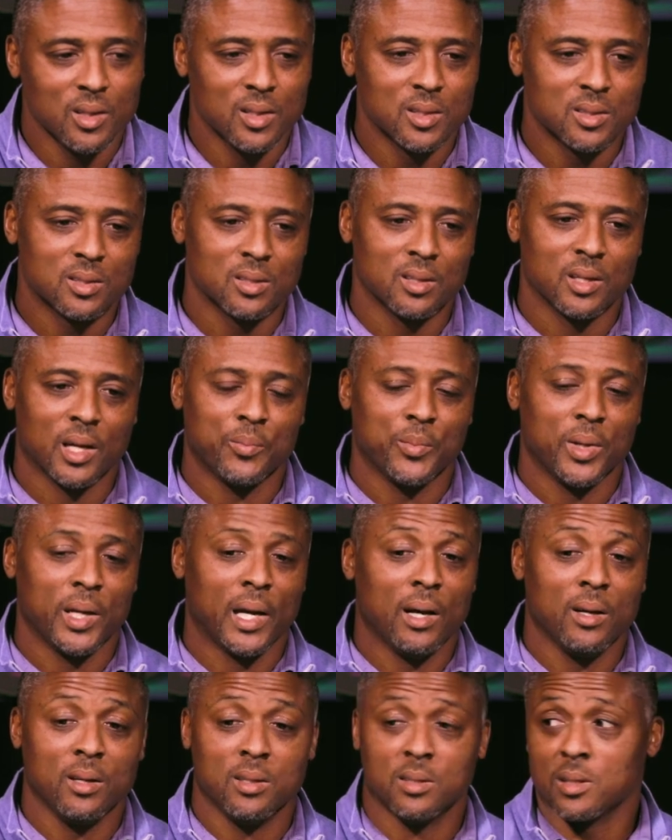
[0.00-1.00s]
Listen, I
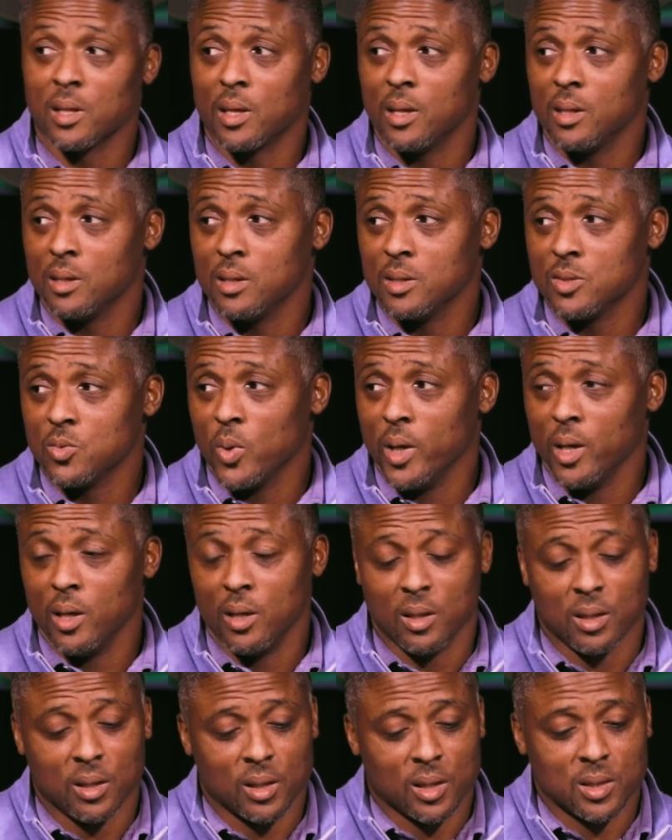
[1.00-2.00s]
mean, I used to get in this
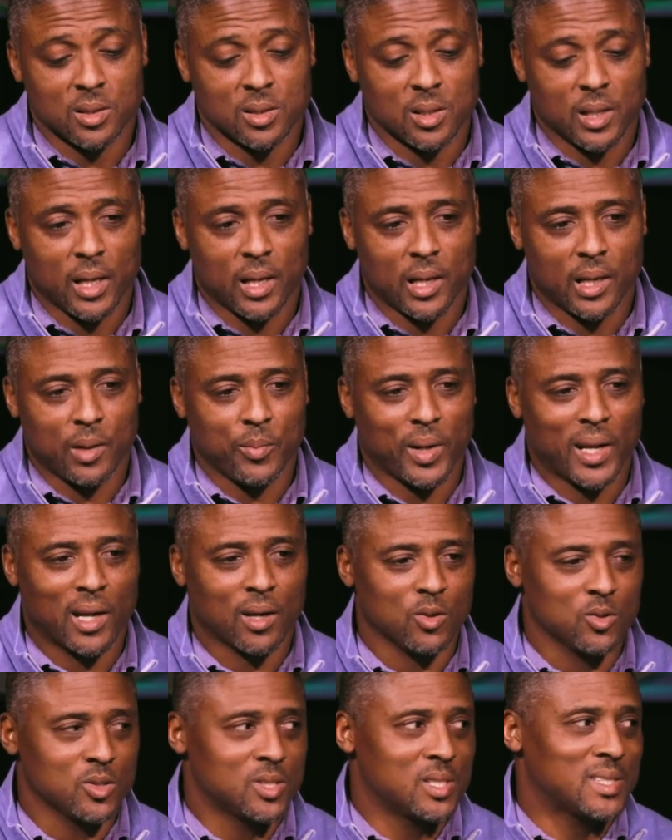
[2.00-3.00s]
way because I'm
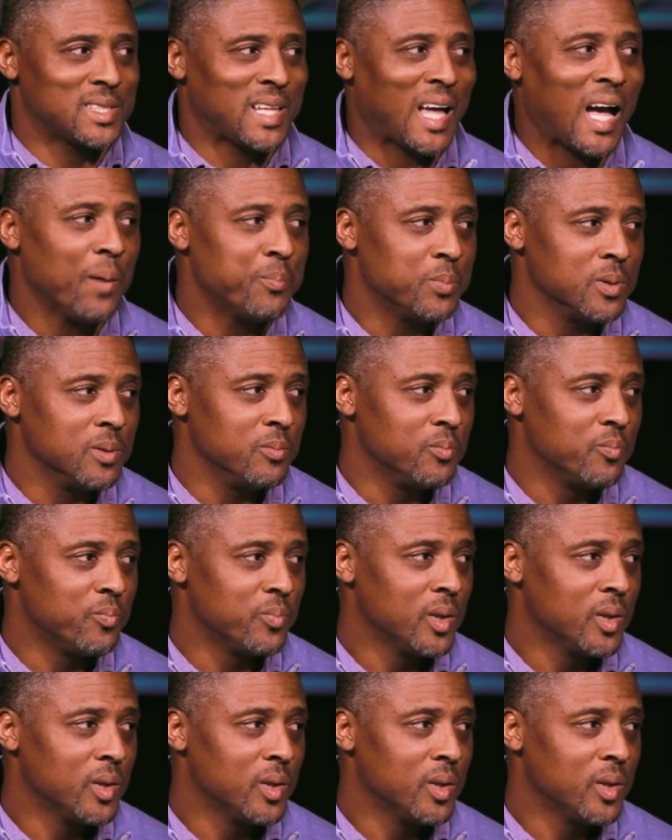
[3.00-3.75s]
not going to stop them.